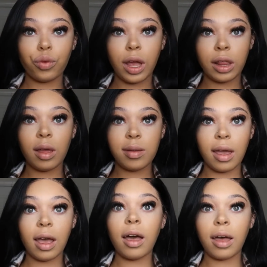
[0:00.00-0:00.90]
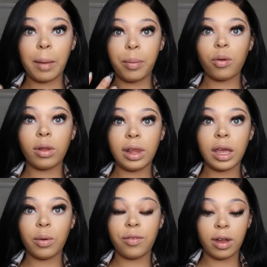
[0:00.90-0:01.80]
It looks like I put on
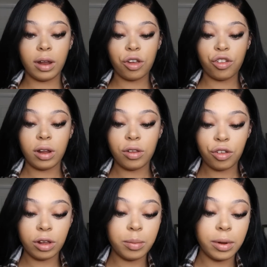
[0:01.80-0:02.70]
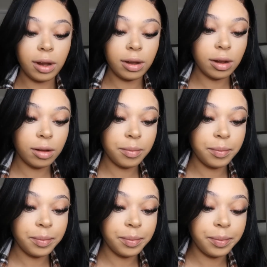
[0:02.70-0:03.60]
liquid foundation and shit, but I didn't.
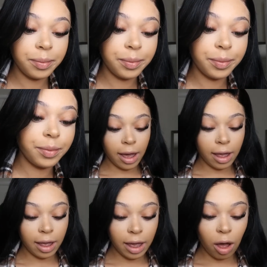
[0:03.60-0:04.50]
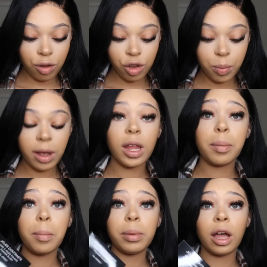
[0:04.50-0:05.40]
I also picked up
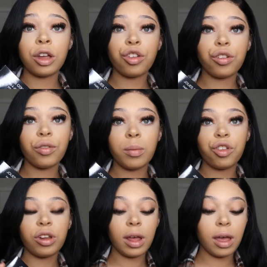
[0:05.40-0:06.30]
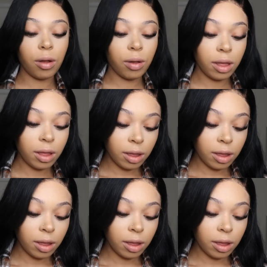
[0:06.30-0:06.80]
a blush from Chanel.